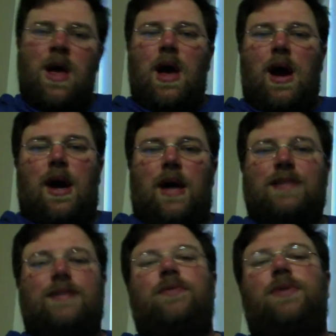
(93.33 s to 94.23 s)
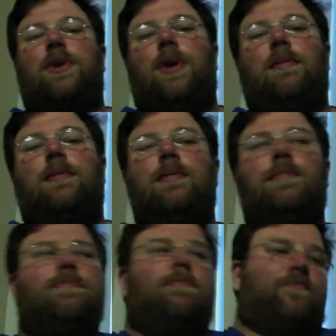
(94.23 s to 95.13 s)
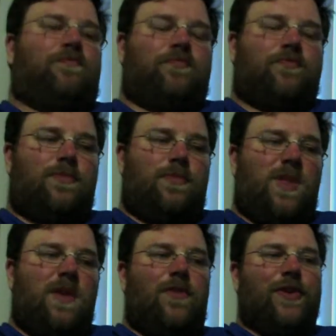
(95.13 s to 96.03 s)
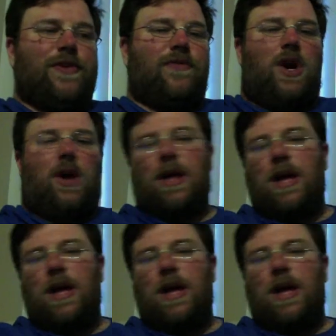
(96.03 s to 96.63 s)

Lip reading: Let's start with the good. First of all,